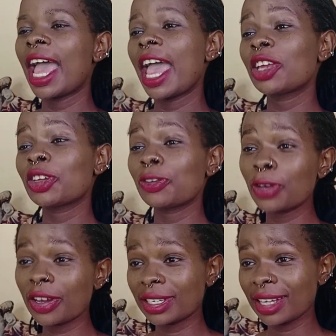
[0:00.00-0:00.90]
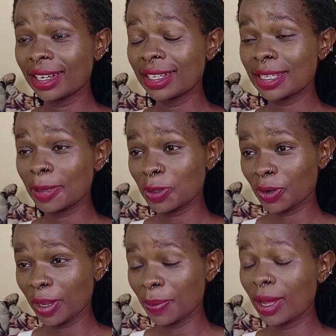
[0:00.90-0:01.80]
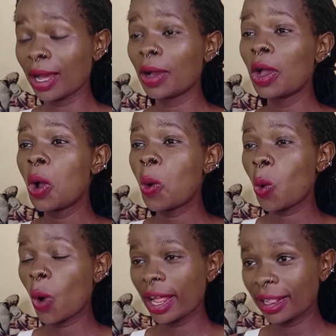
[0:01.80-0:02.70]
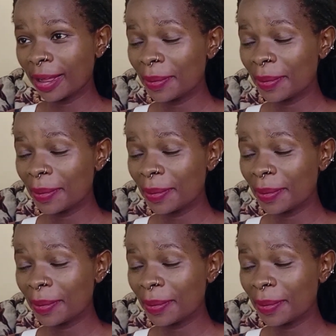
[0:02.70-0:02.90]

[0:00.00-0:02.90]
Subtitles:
and if you're a returning subscriber, welcome